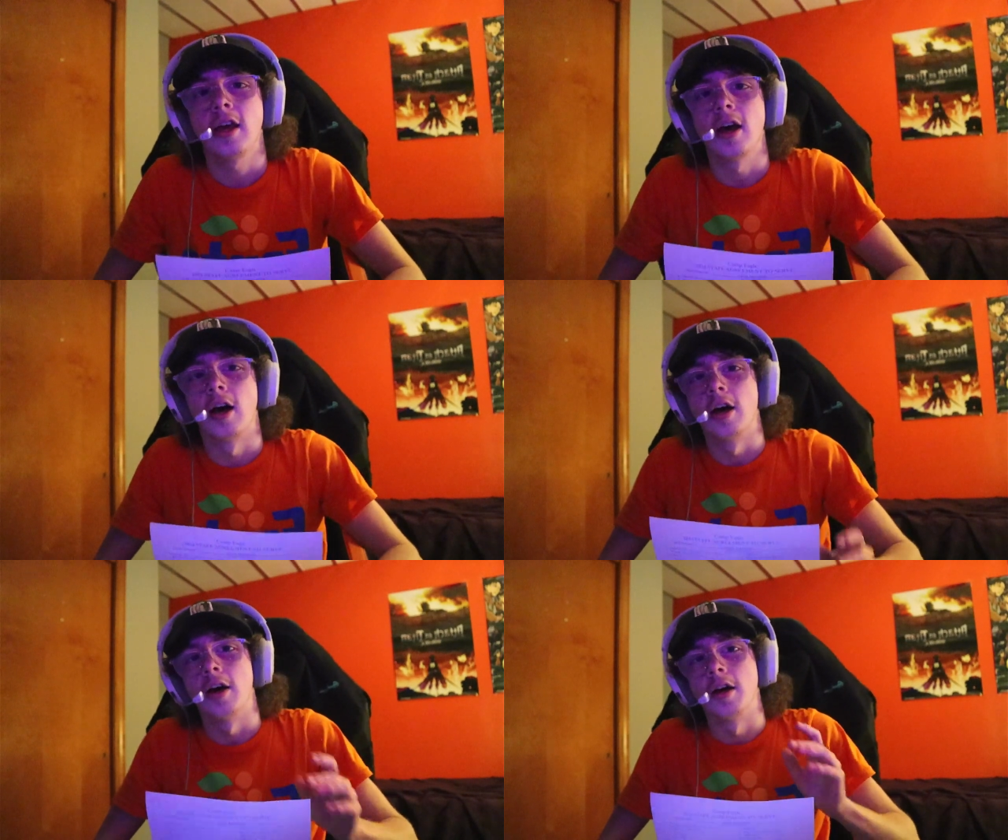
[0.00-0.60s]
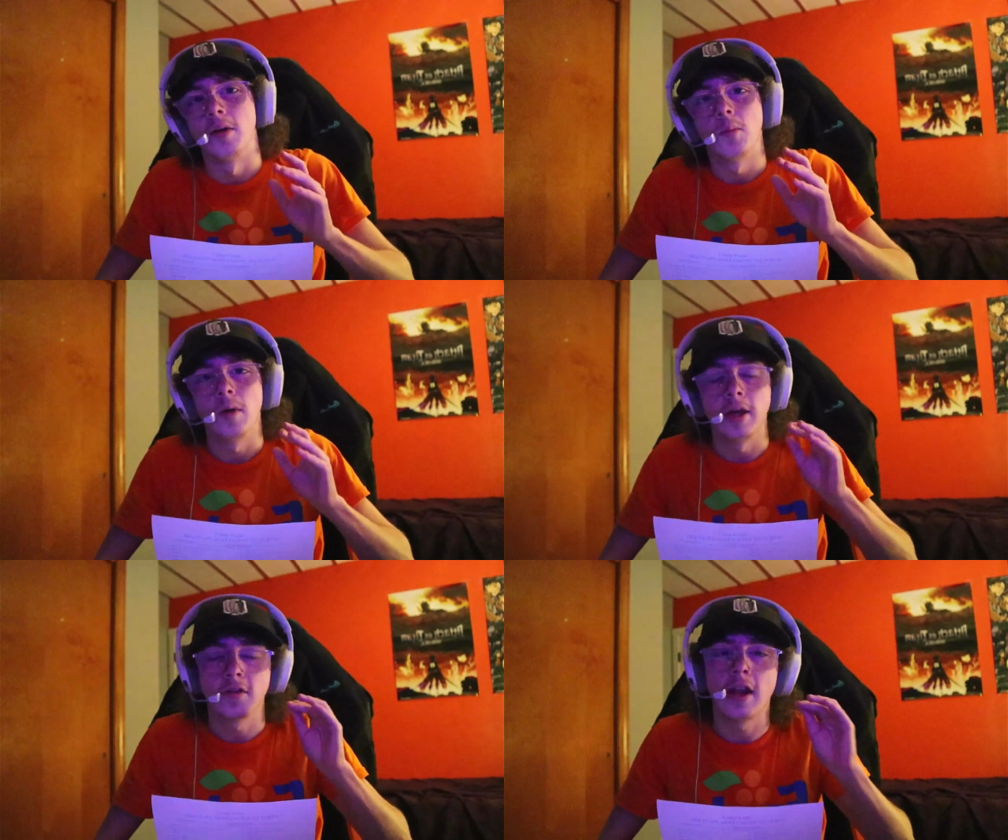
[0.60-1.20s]
Uh,
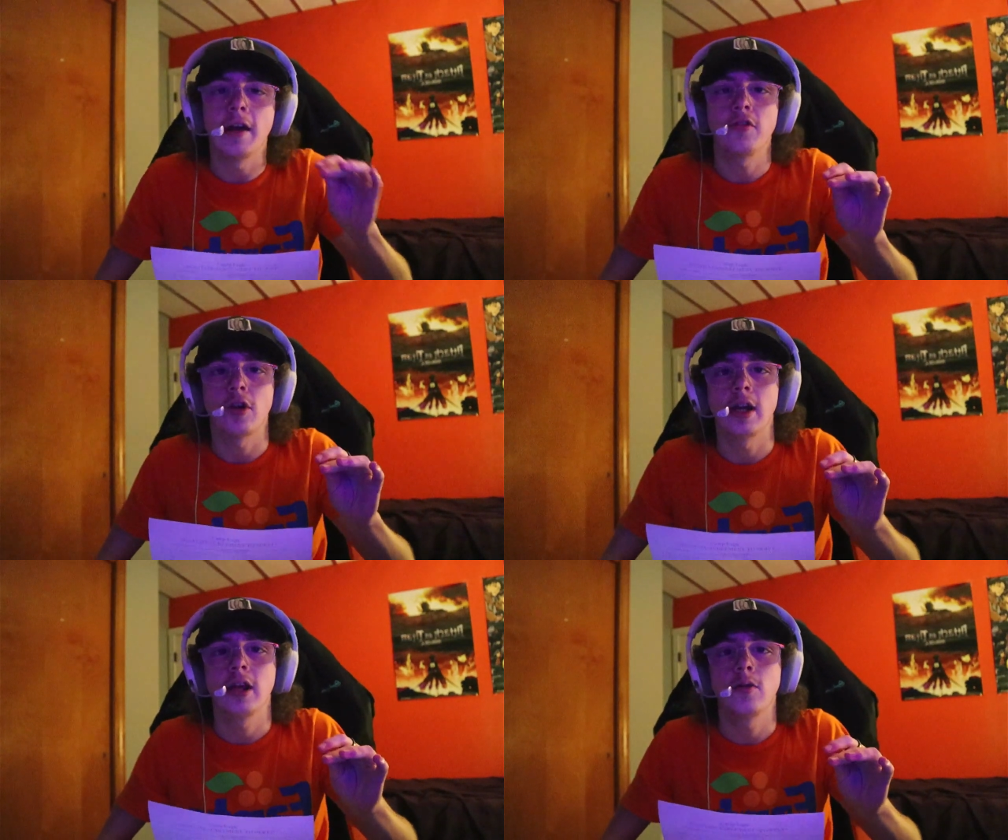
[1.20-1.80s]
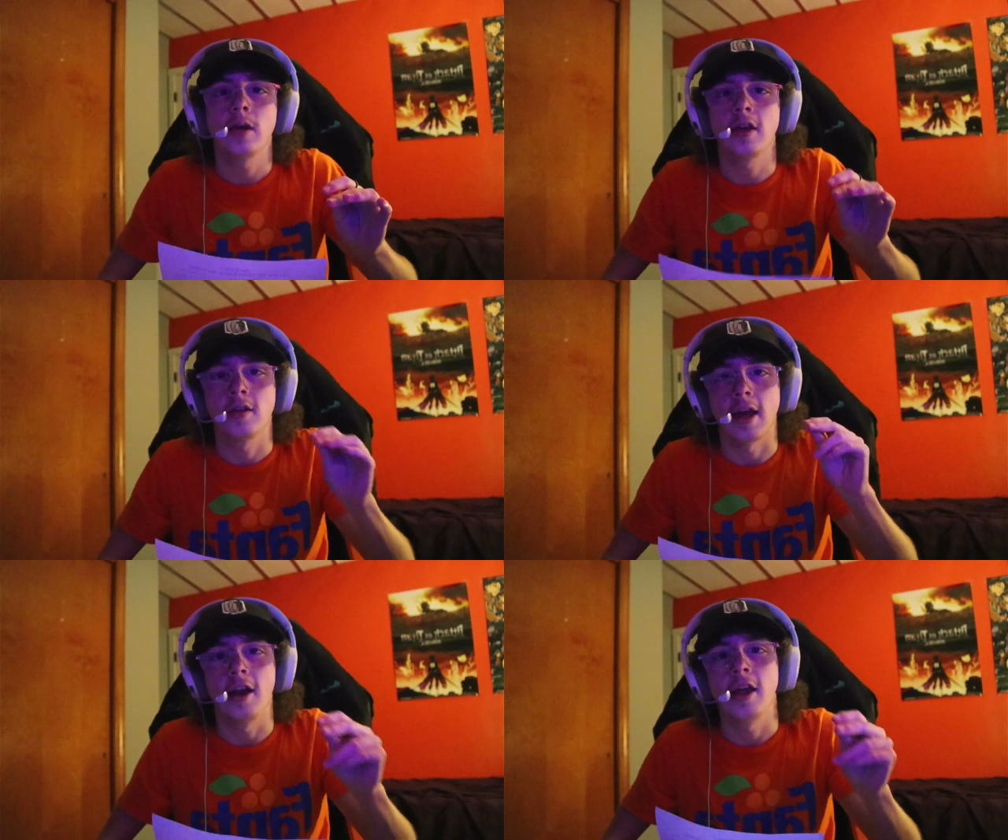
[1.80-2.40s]
it's staff training week,
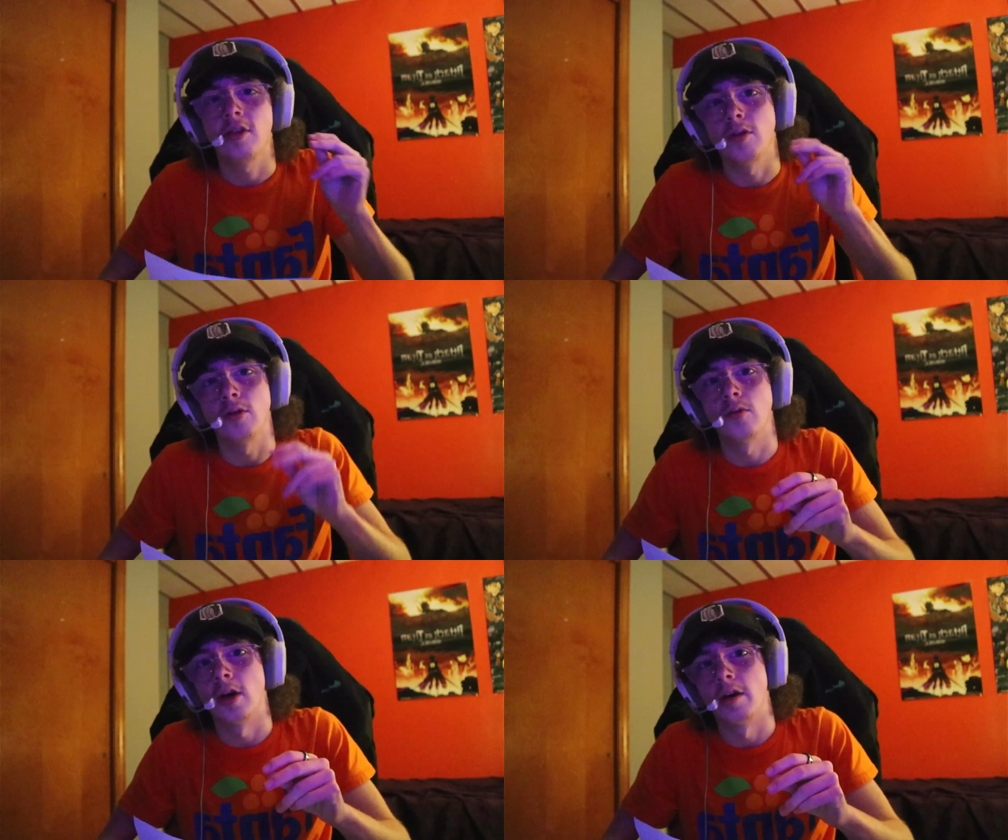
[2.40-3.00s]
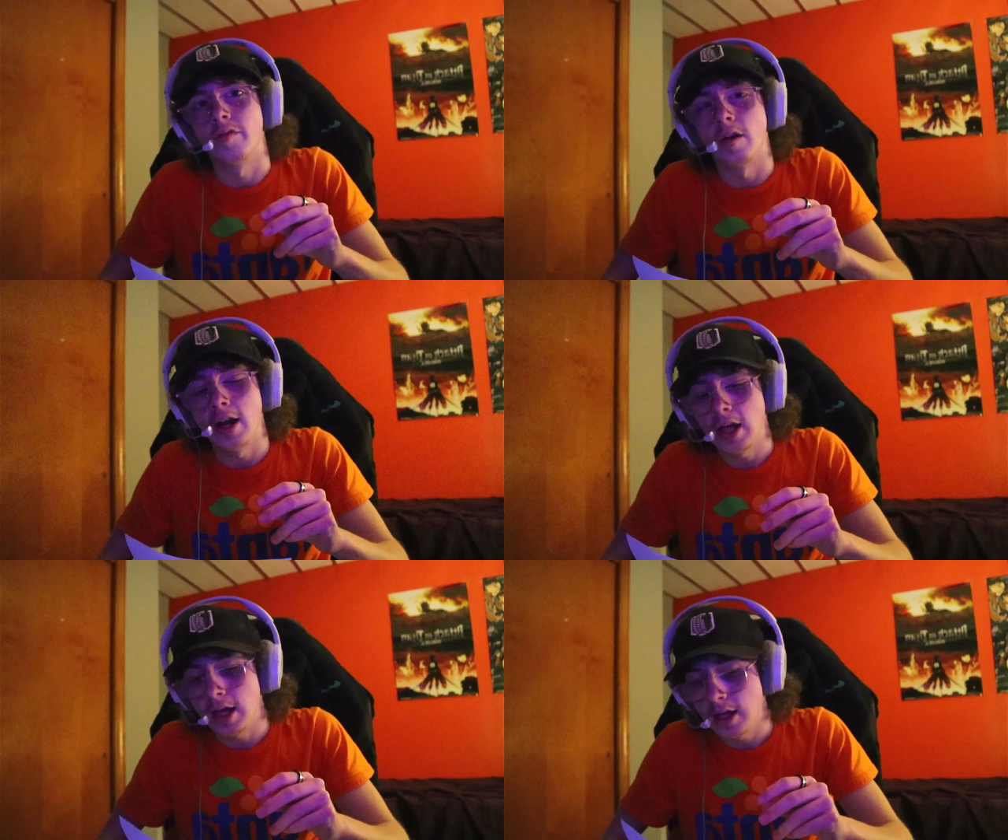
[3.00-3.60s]
Saturday through uh, Friday.